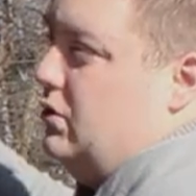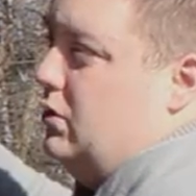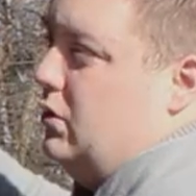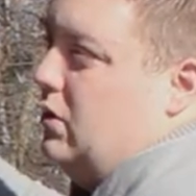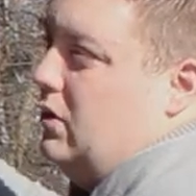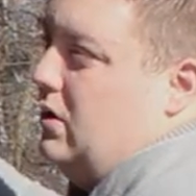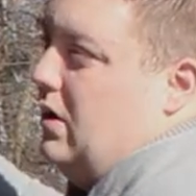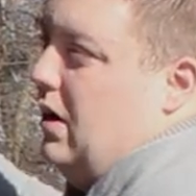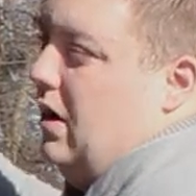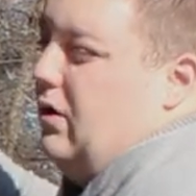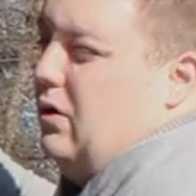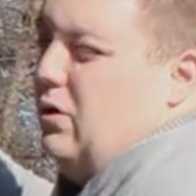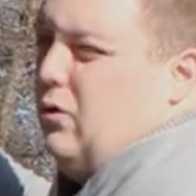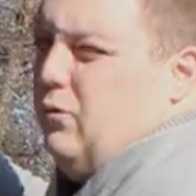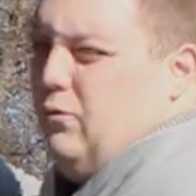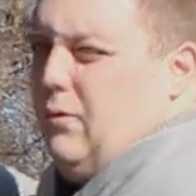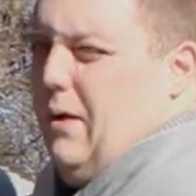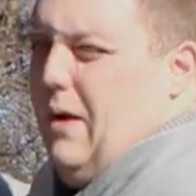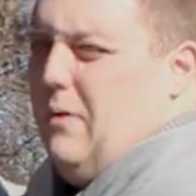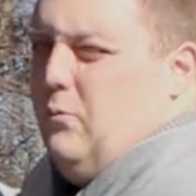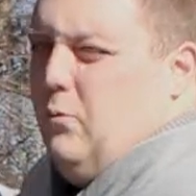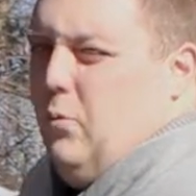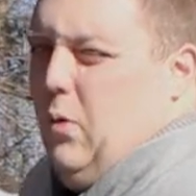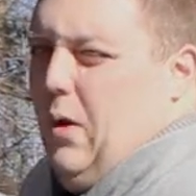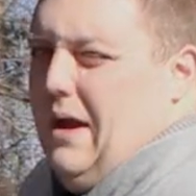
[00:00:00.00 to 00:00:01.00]
dual color
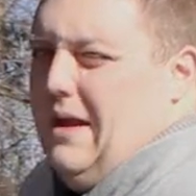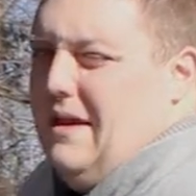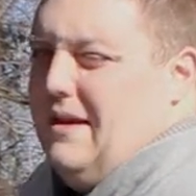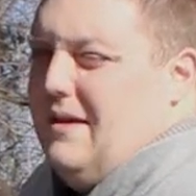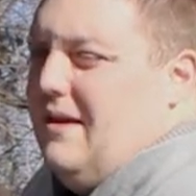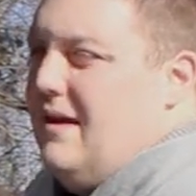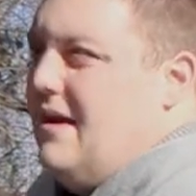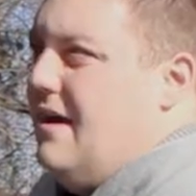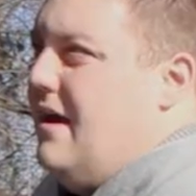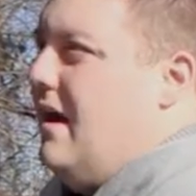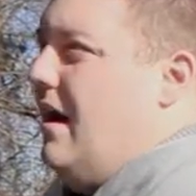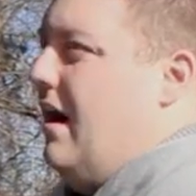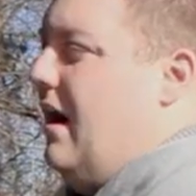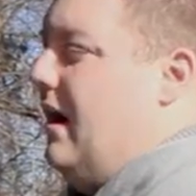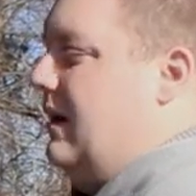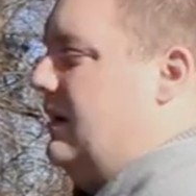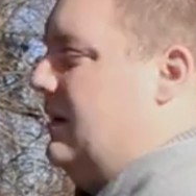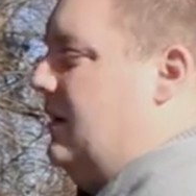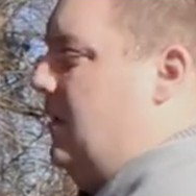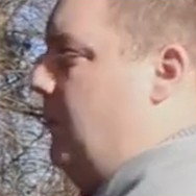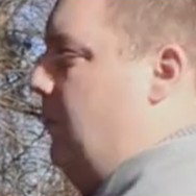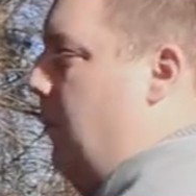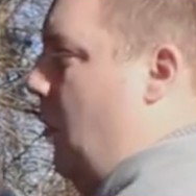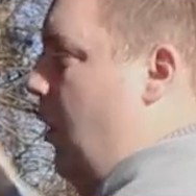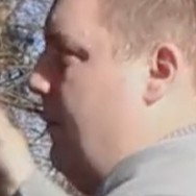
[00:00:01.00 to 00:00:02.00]
red white
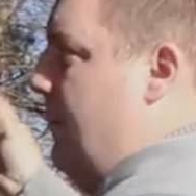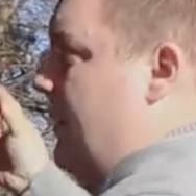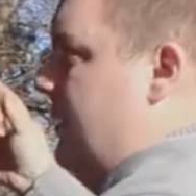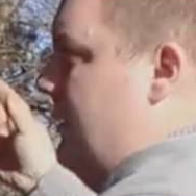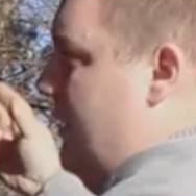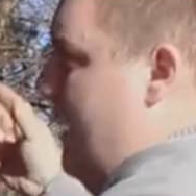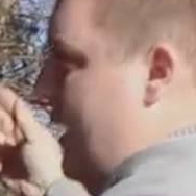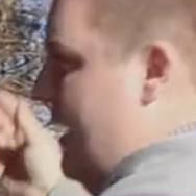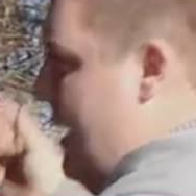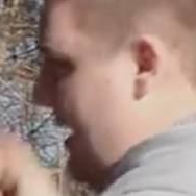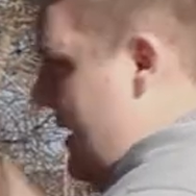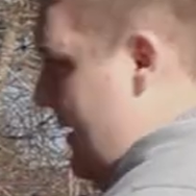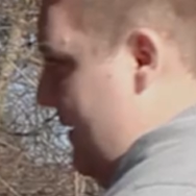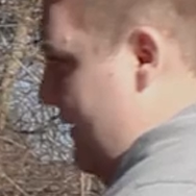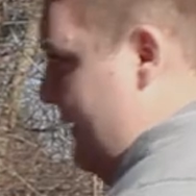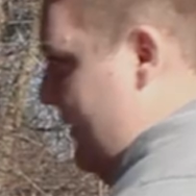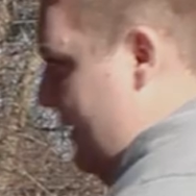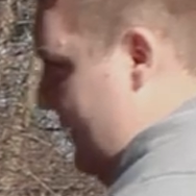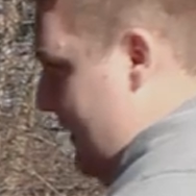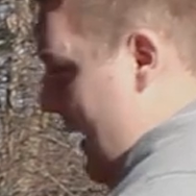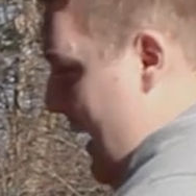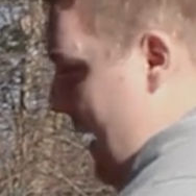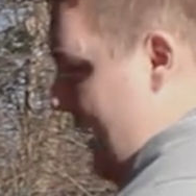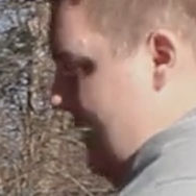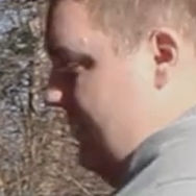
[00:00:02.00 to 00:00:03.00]
uh, compartment lighting
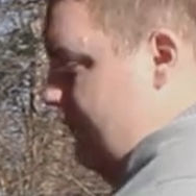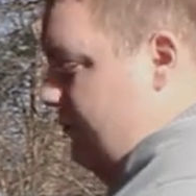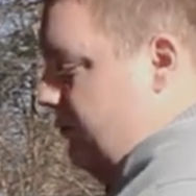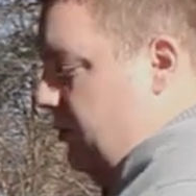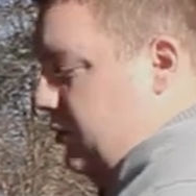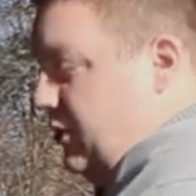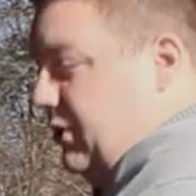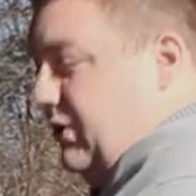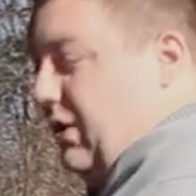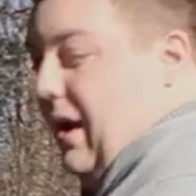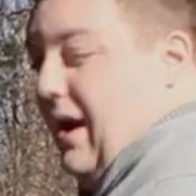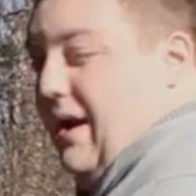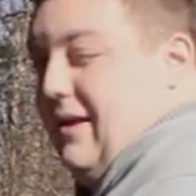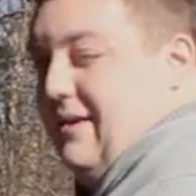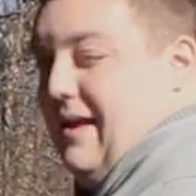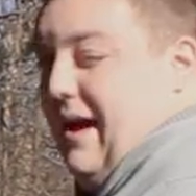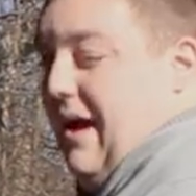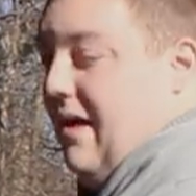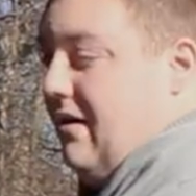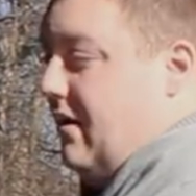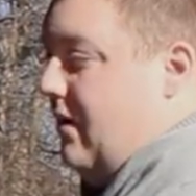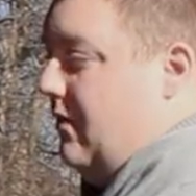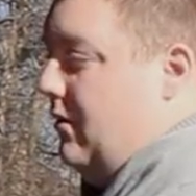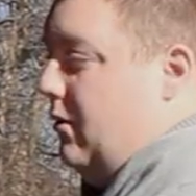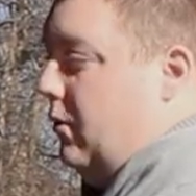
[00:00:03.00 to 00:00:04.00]
that will shine
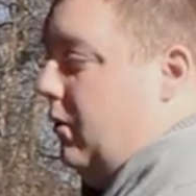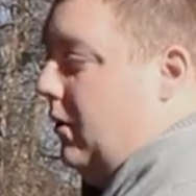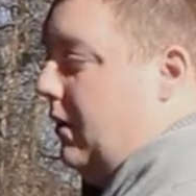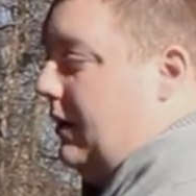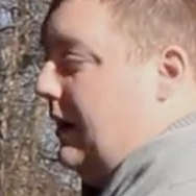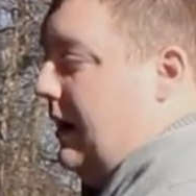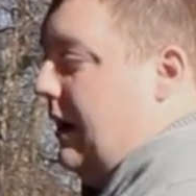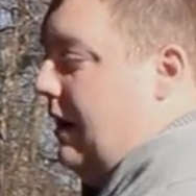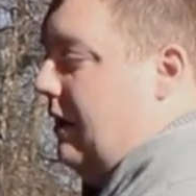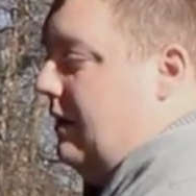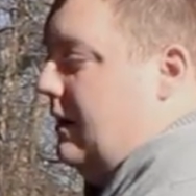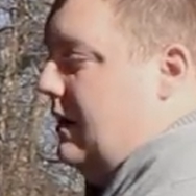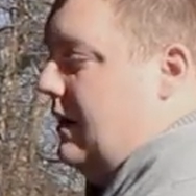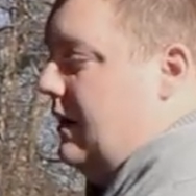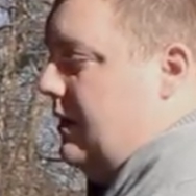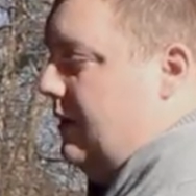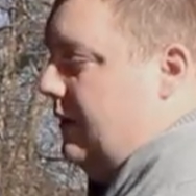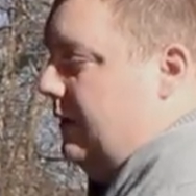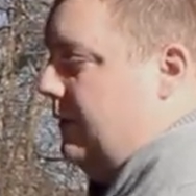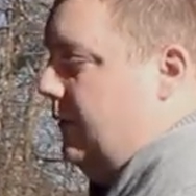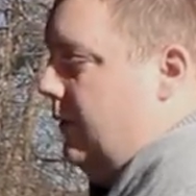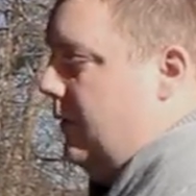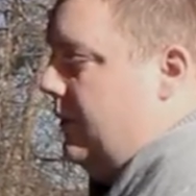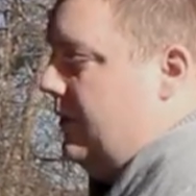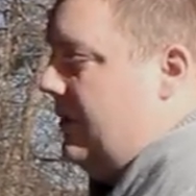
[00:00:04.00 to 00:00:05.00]
down on the work area
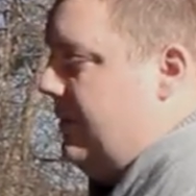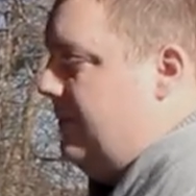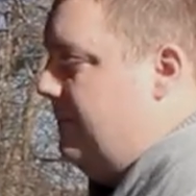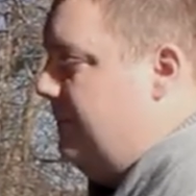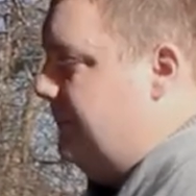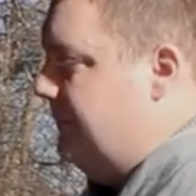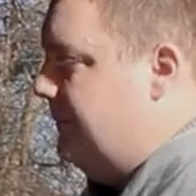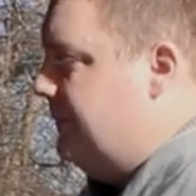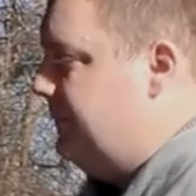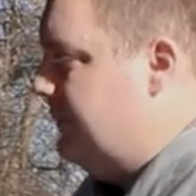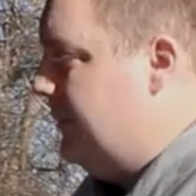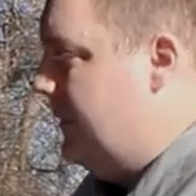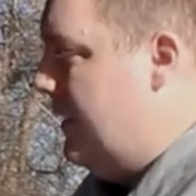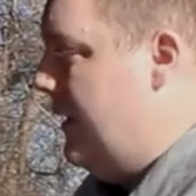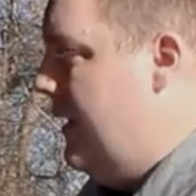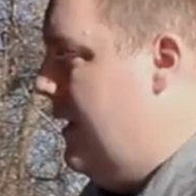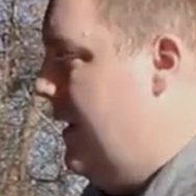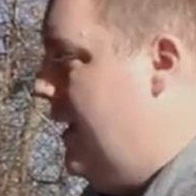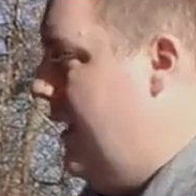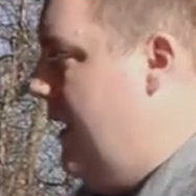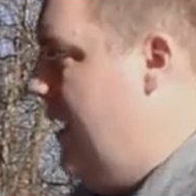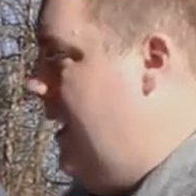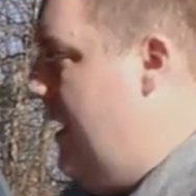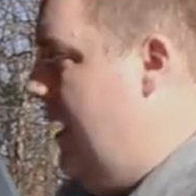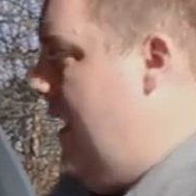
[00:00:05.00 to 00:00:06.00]
here for them.
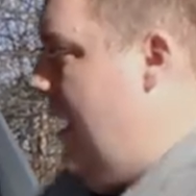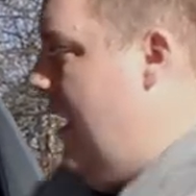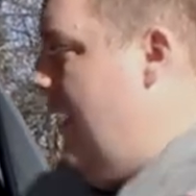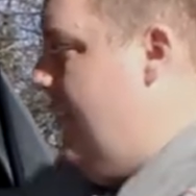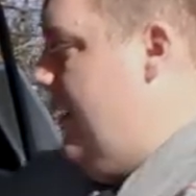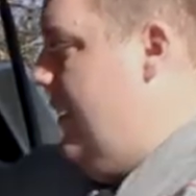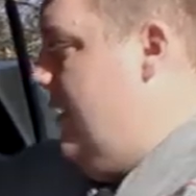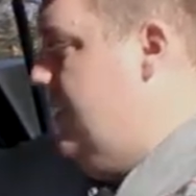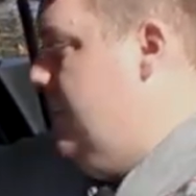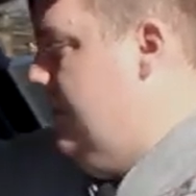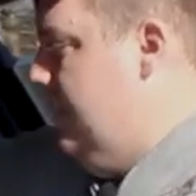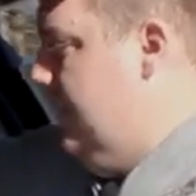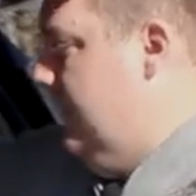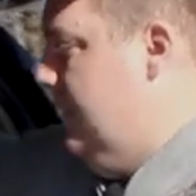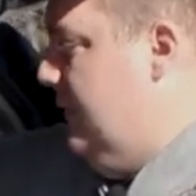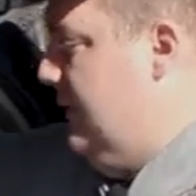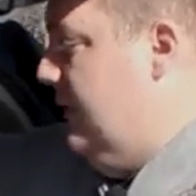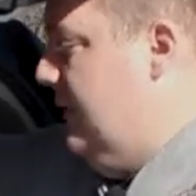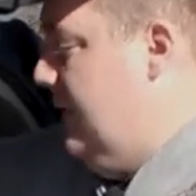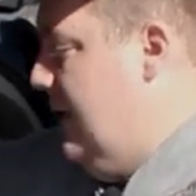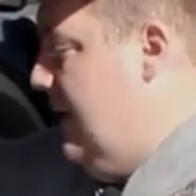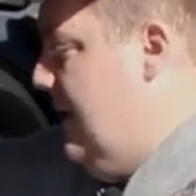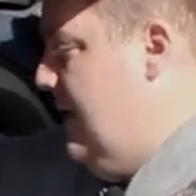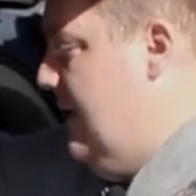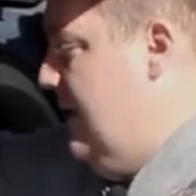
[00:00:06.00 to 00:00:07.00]
And then you can
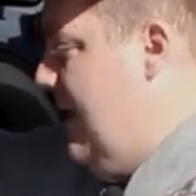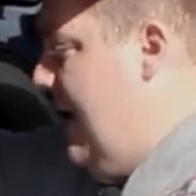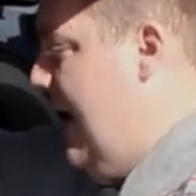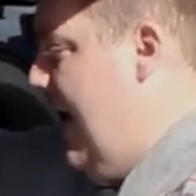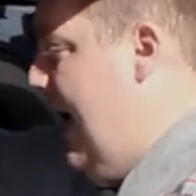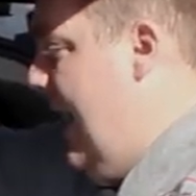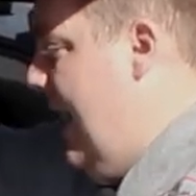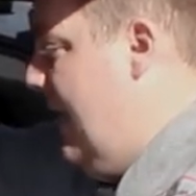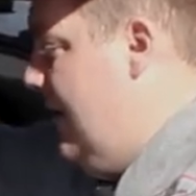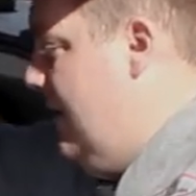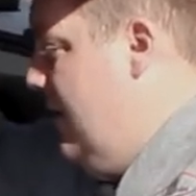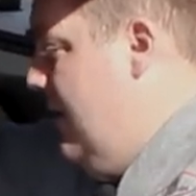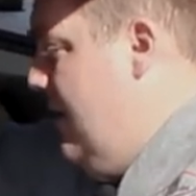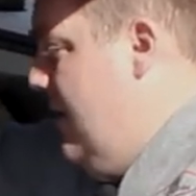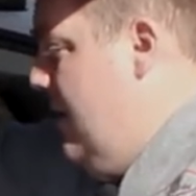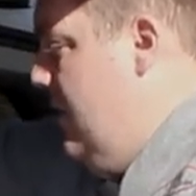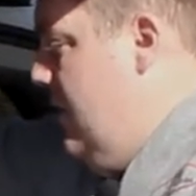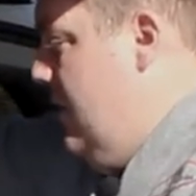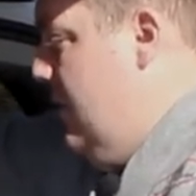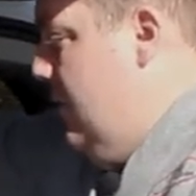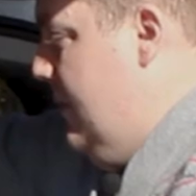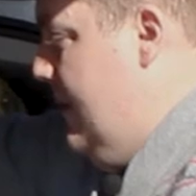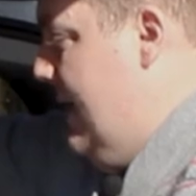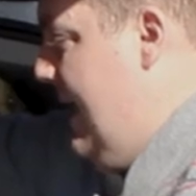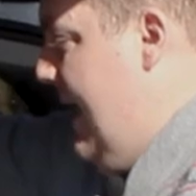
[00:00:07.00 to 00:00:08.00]
see that
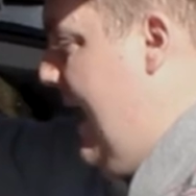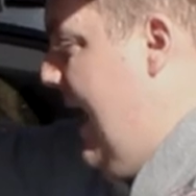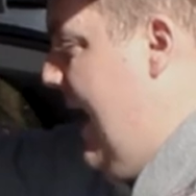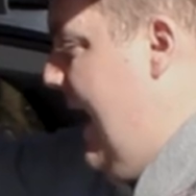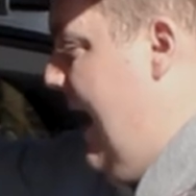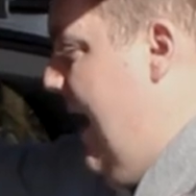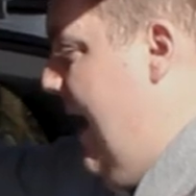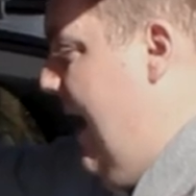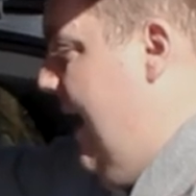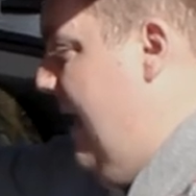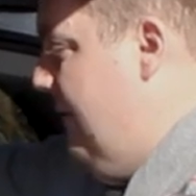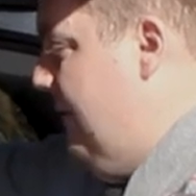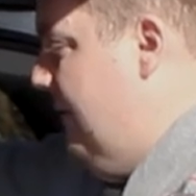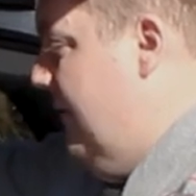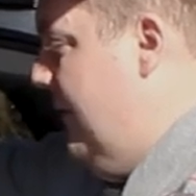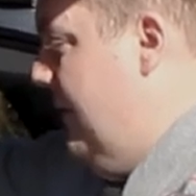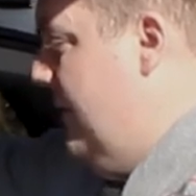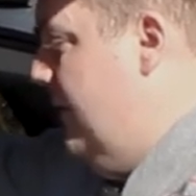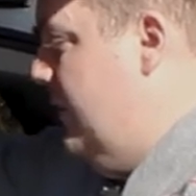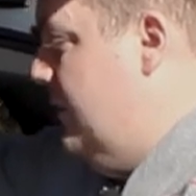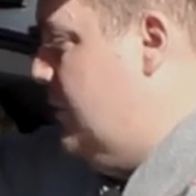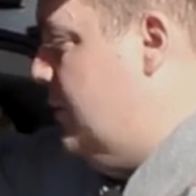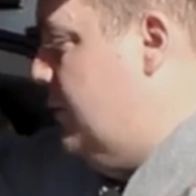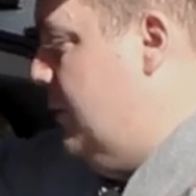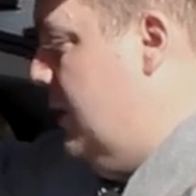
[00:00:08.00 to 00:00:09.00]
we have
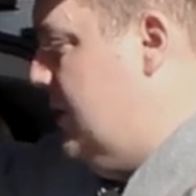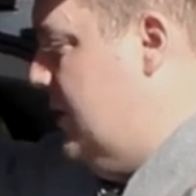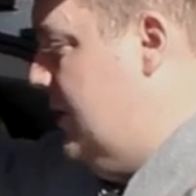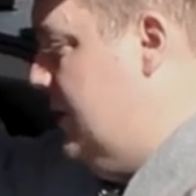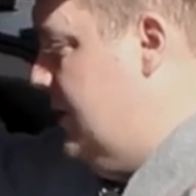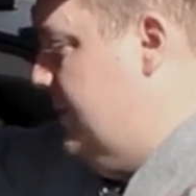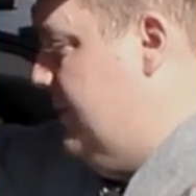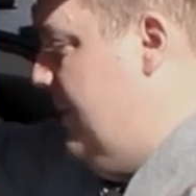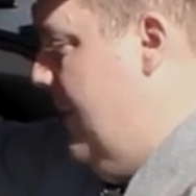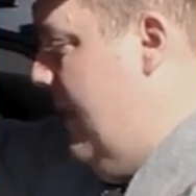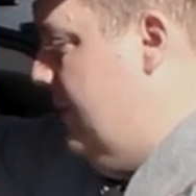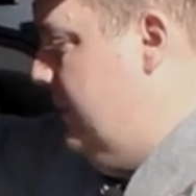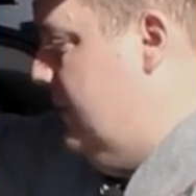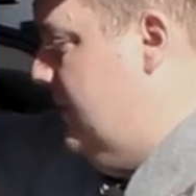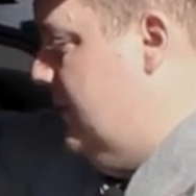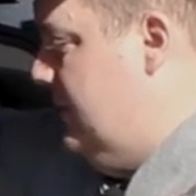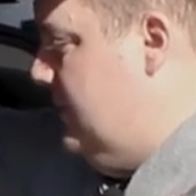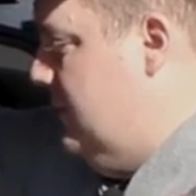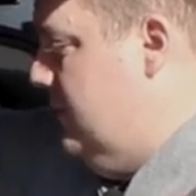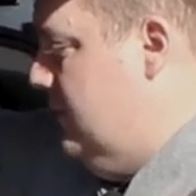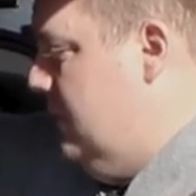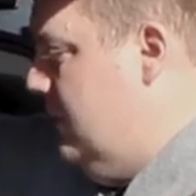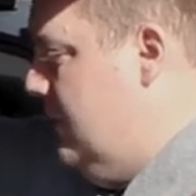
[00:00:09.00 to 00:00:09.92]
switches mounted